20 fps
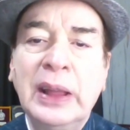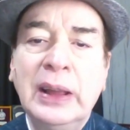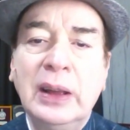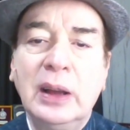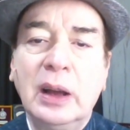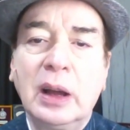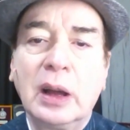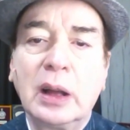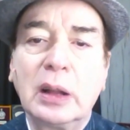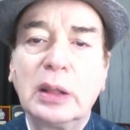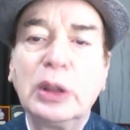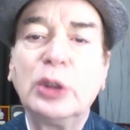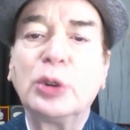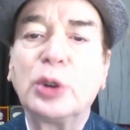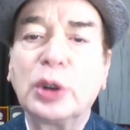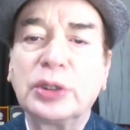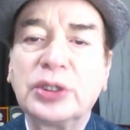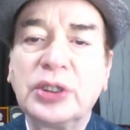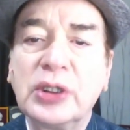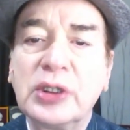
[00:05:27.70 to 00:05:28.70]

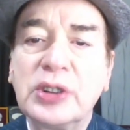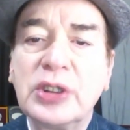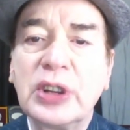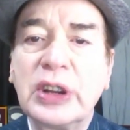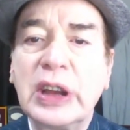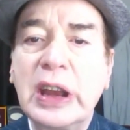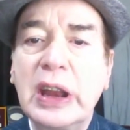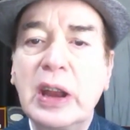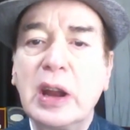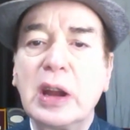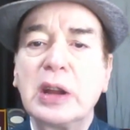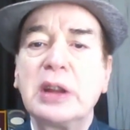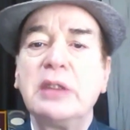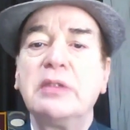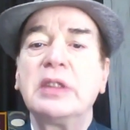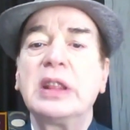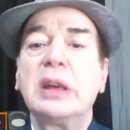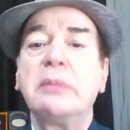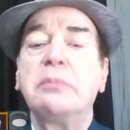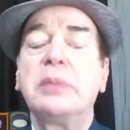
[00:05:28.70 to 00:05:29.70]
neurosurgery and
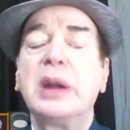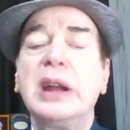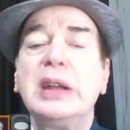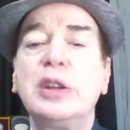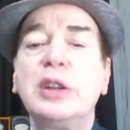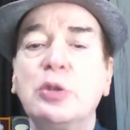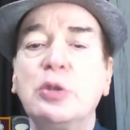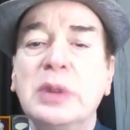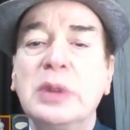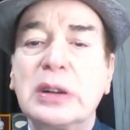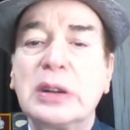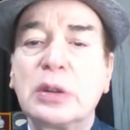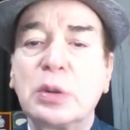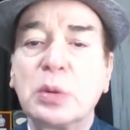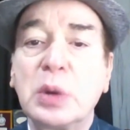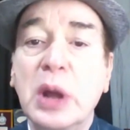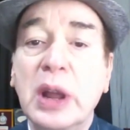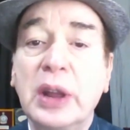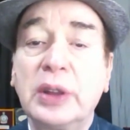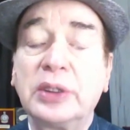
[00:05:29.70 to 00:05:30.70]
even a brain tumor
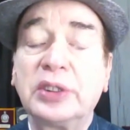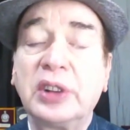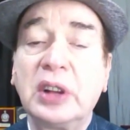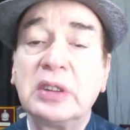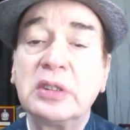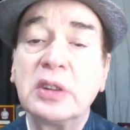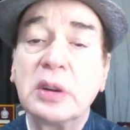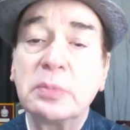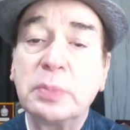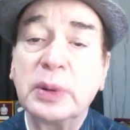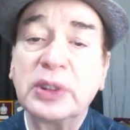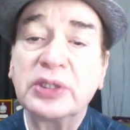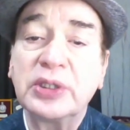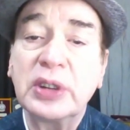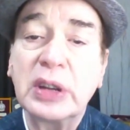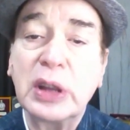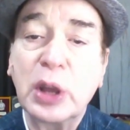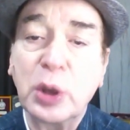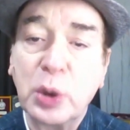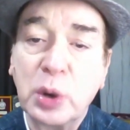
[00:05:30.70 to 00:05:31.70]
today is
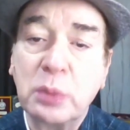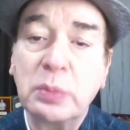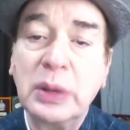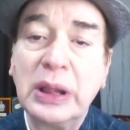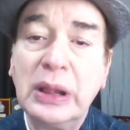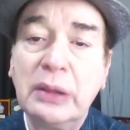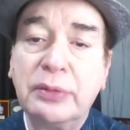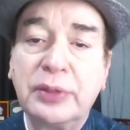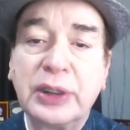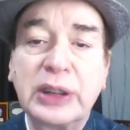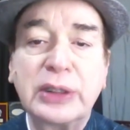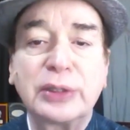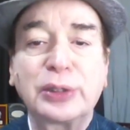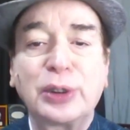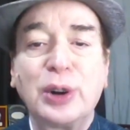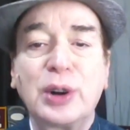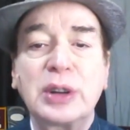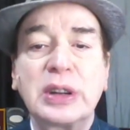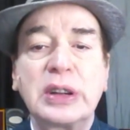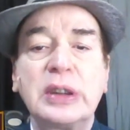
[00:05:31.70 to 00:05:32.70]
100% curable if it is
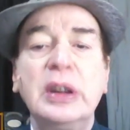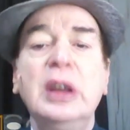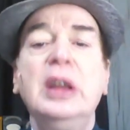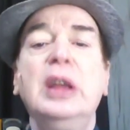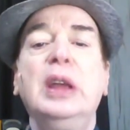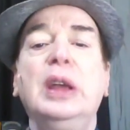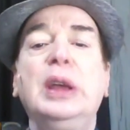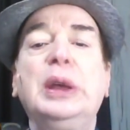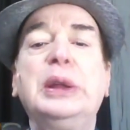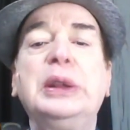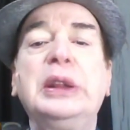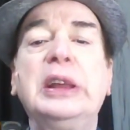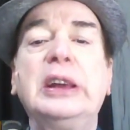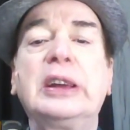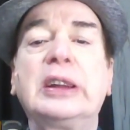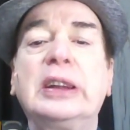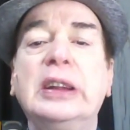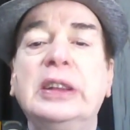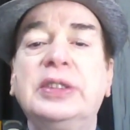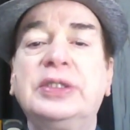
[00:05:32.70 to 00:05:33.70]
caught in the
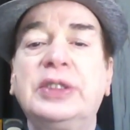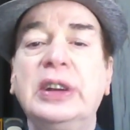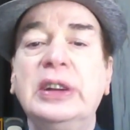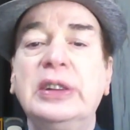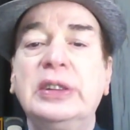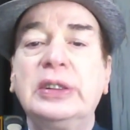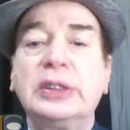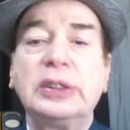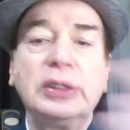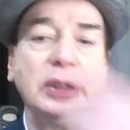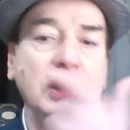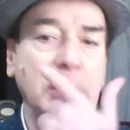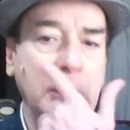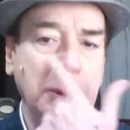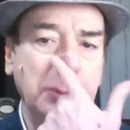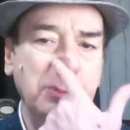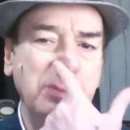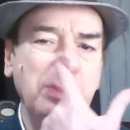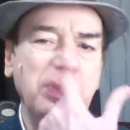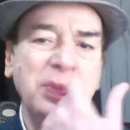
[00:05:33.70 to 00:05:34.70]
early stages.
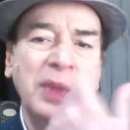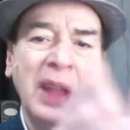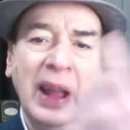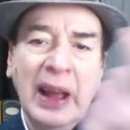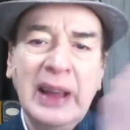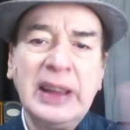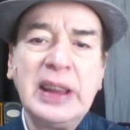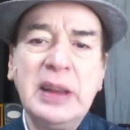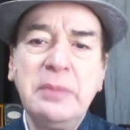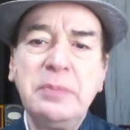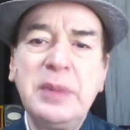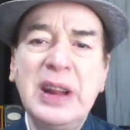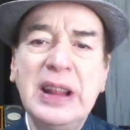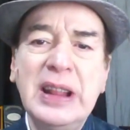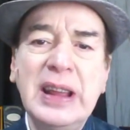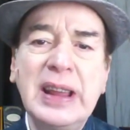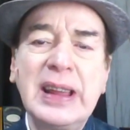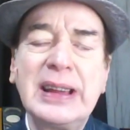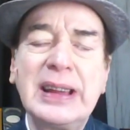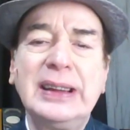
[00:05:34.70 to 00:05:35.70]
I keep
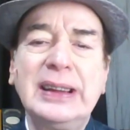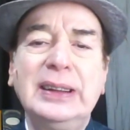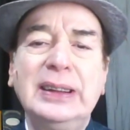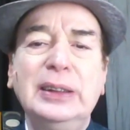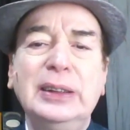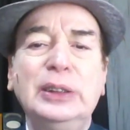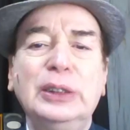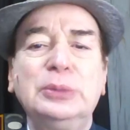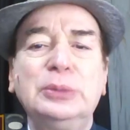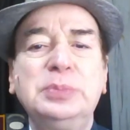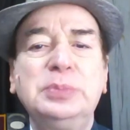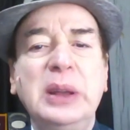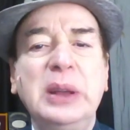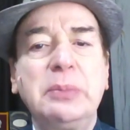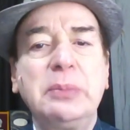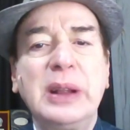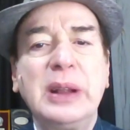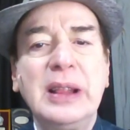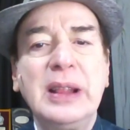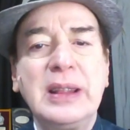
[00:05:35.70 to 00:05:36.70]
telling uh,
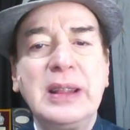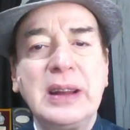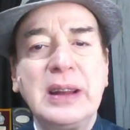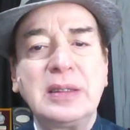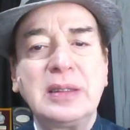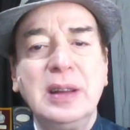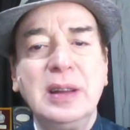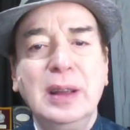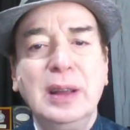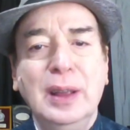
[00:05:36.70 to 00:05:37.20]
people that